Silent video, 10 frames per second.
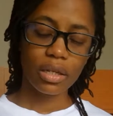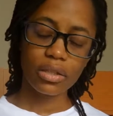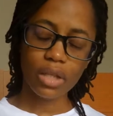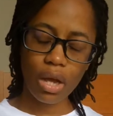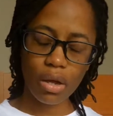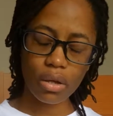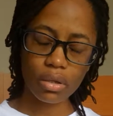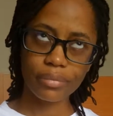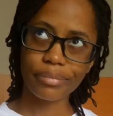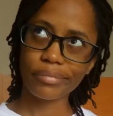
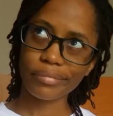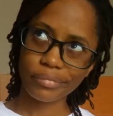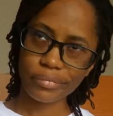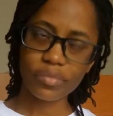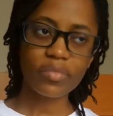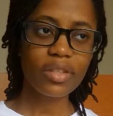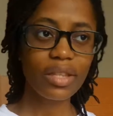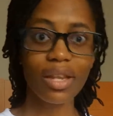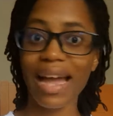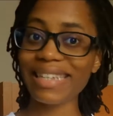So
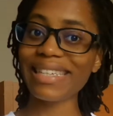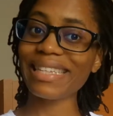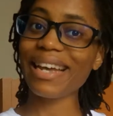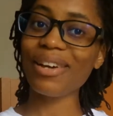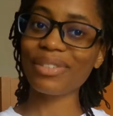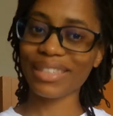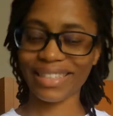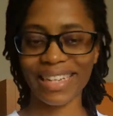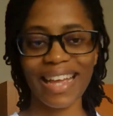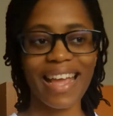I set out,
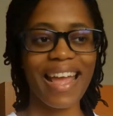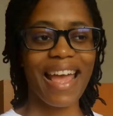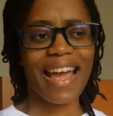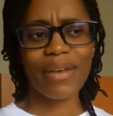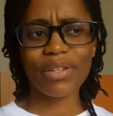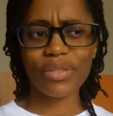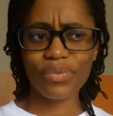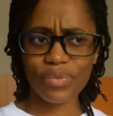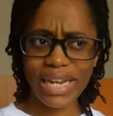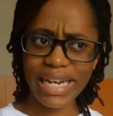and it was
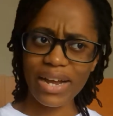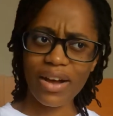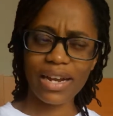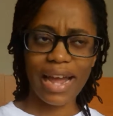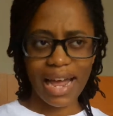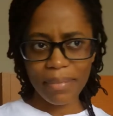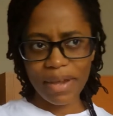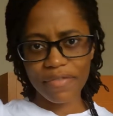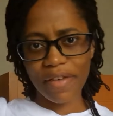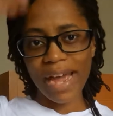really hot. I had
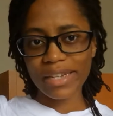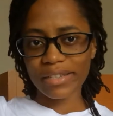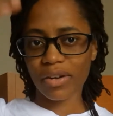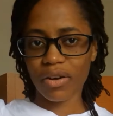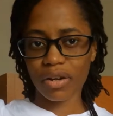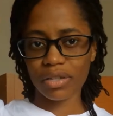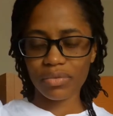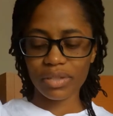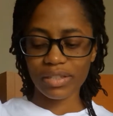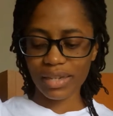my visor
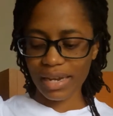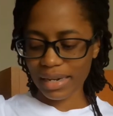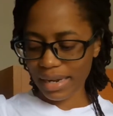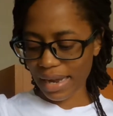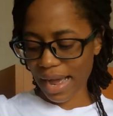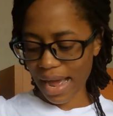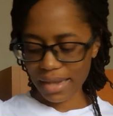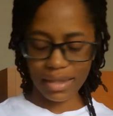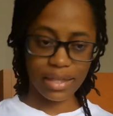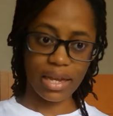on, which is kind of like a
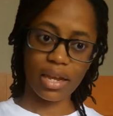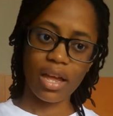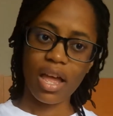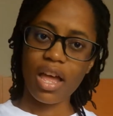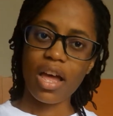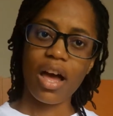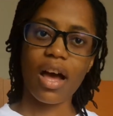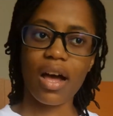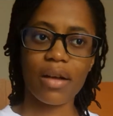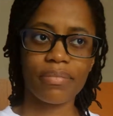hat thing,
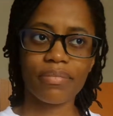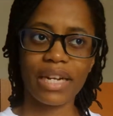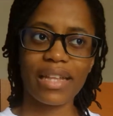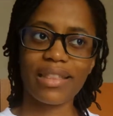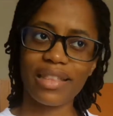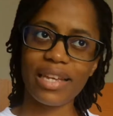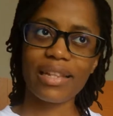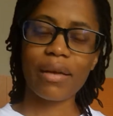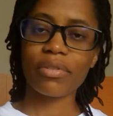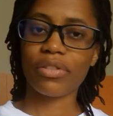but I
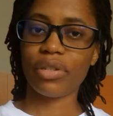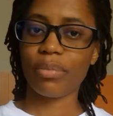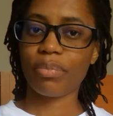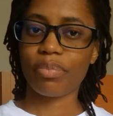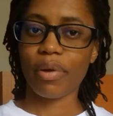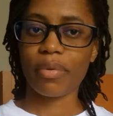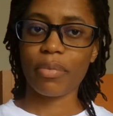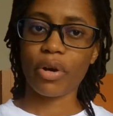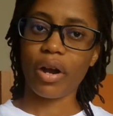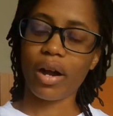think that was doing probably
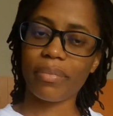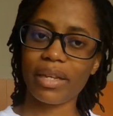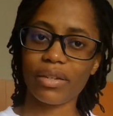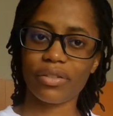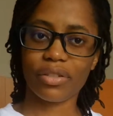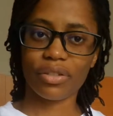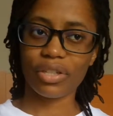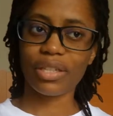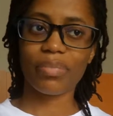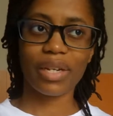more harm than
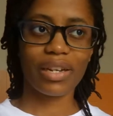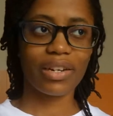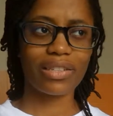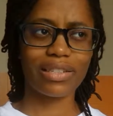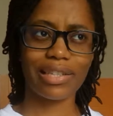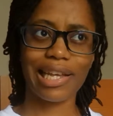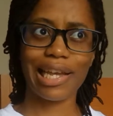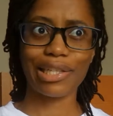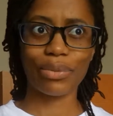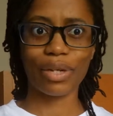good because
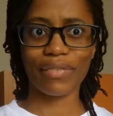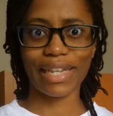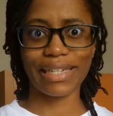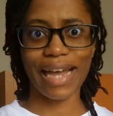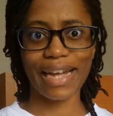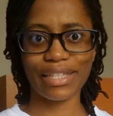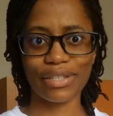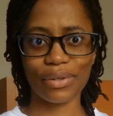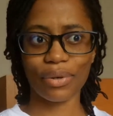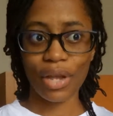it's one of the
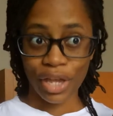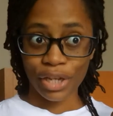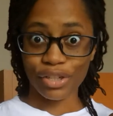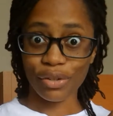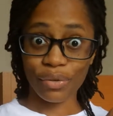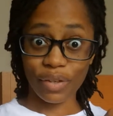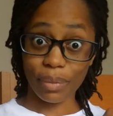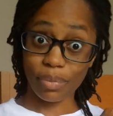Daiso UV